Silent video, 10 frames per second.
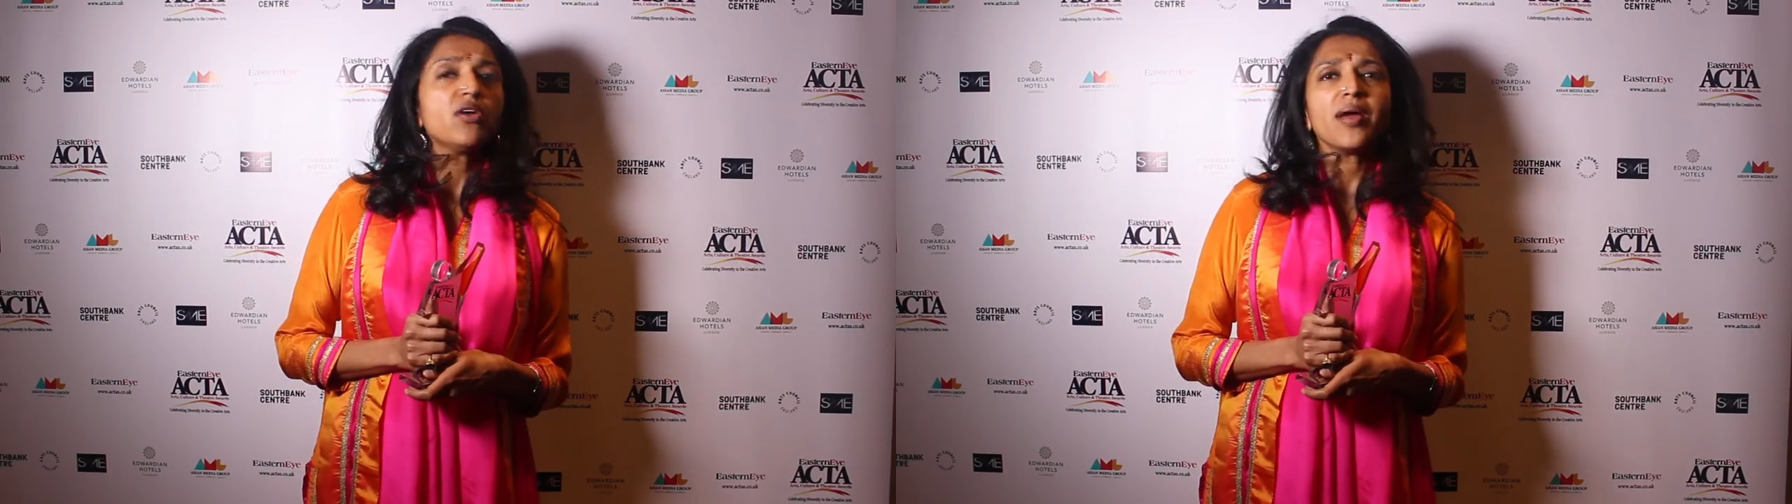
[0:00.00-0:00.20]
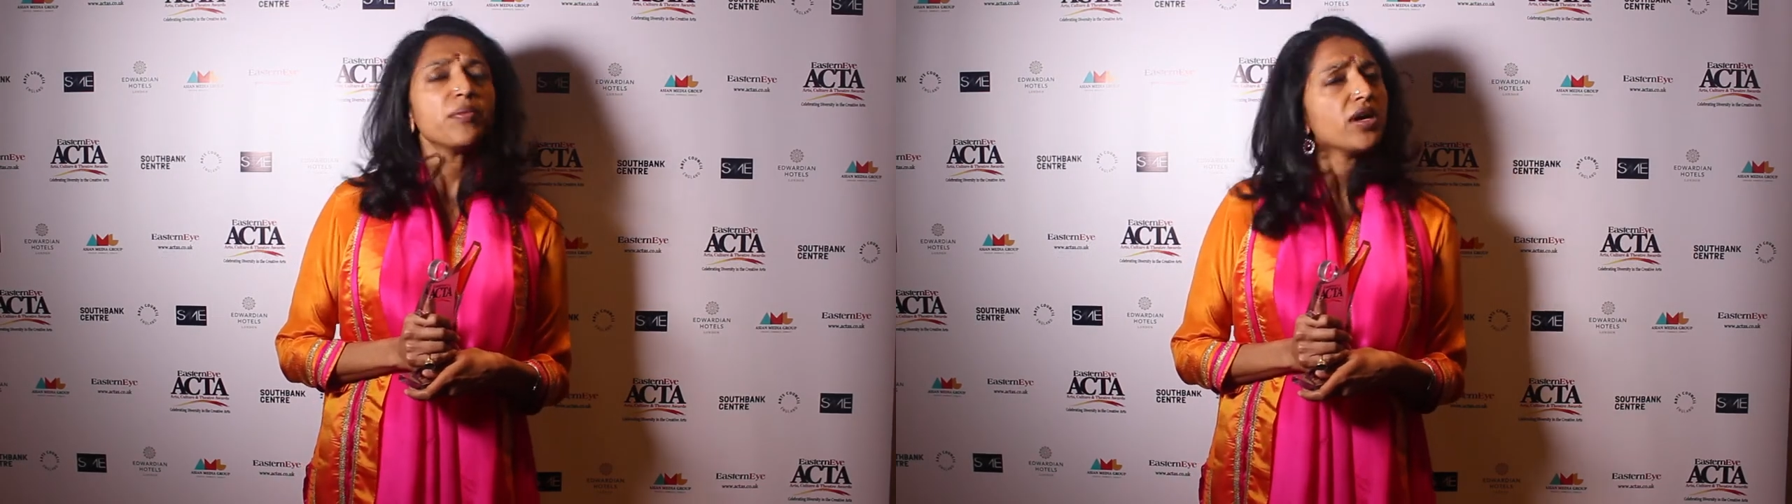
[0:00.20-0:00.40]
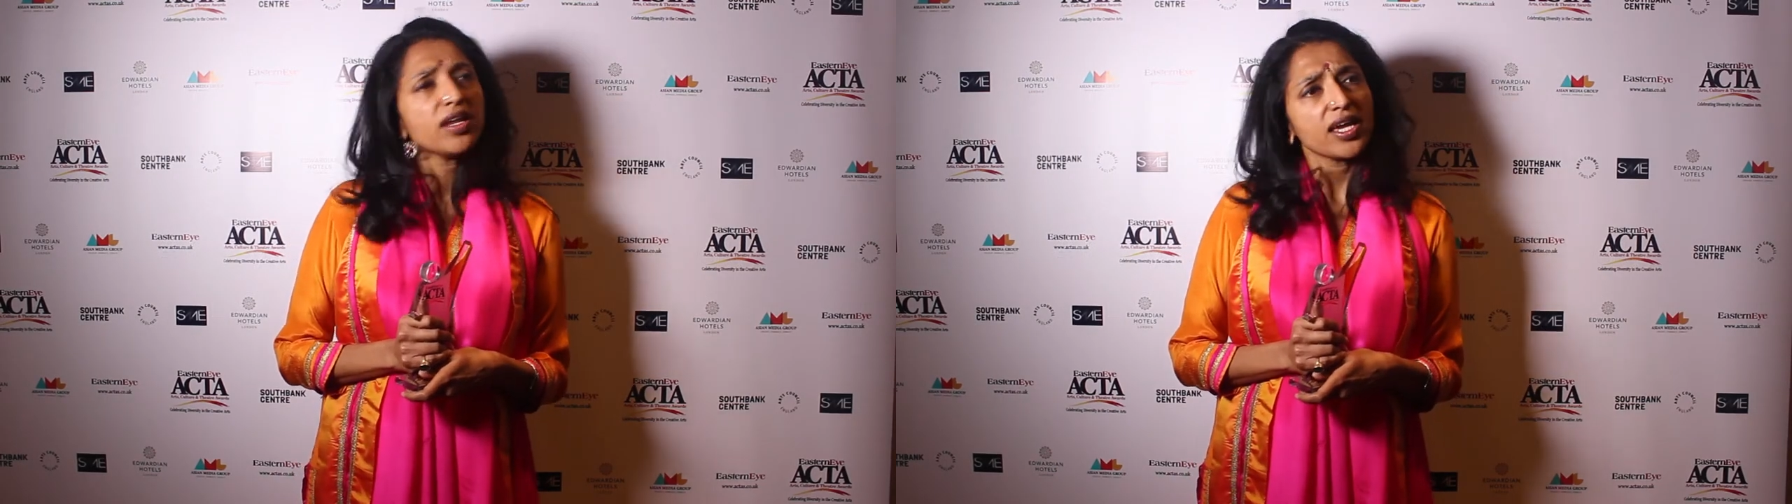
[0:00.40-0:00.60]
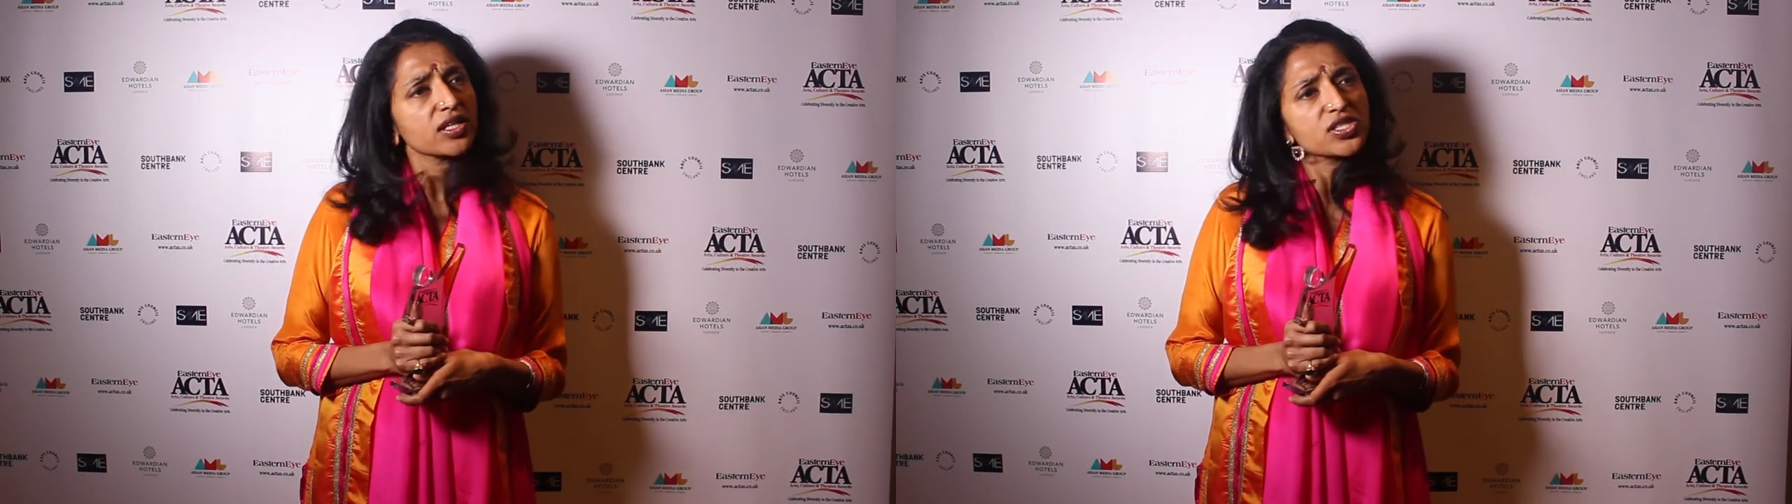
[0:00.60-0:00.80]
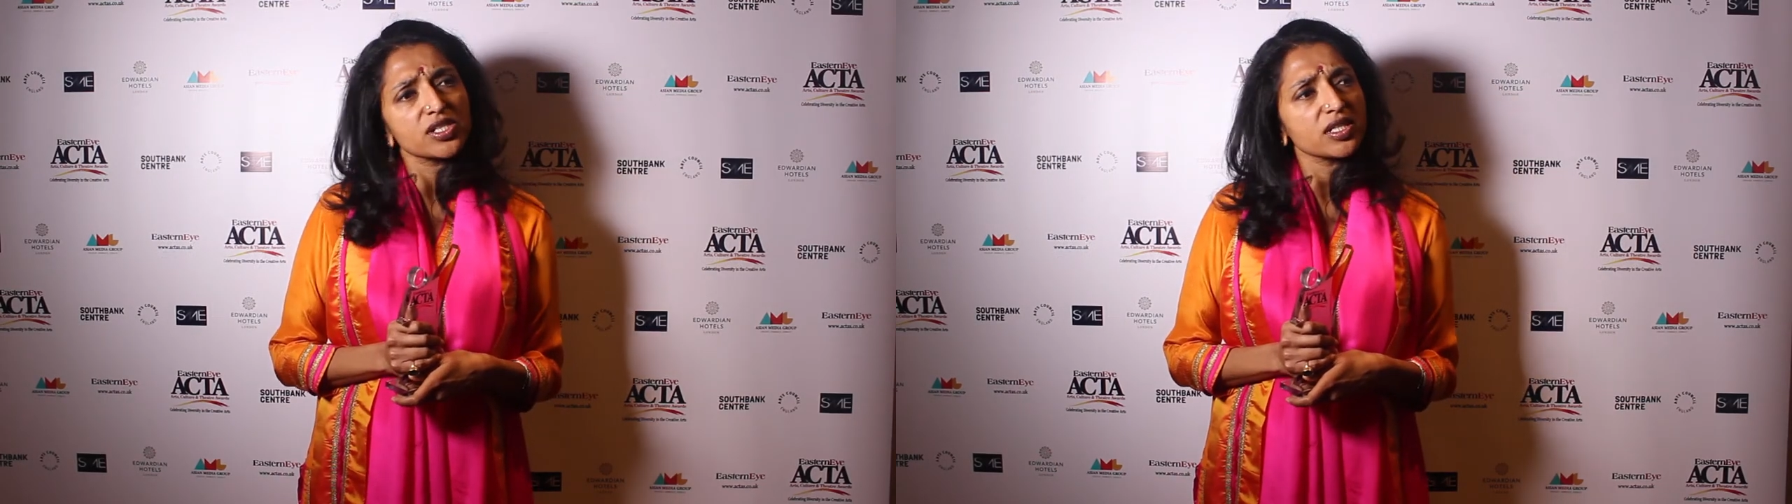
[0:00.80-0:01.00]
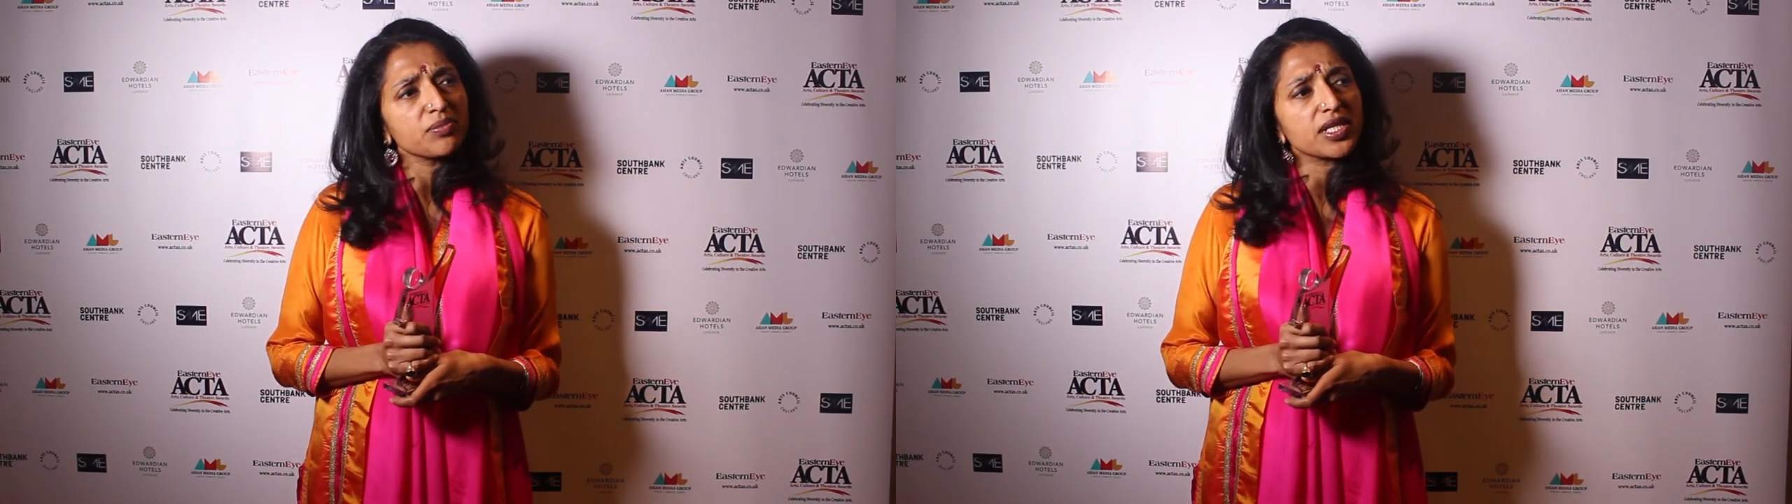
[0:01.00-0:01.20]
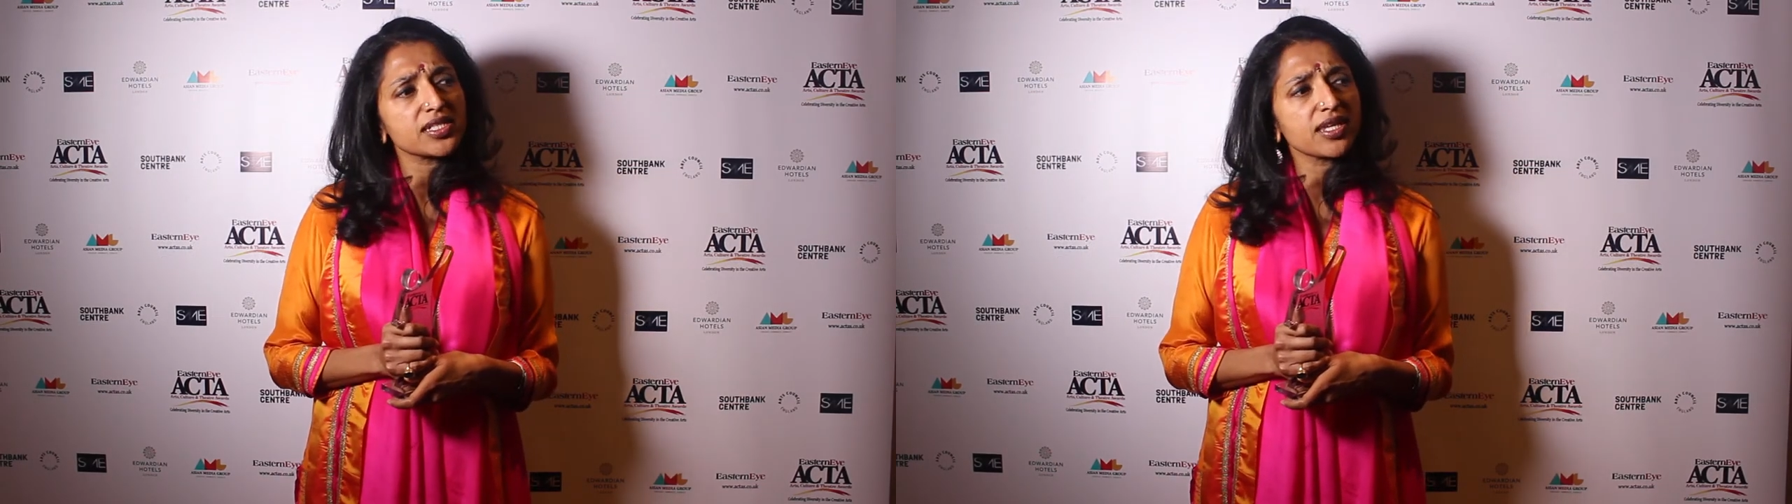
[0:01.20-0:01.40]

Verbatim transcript: no, I'm not actually, because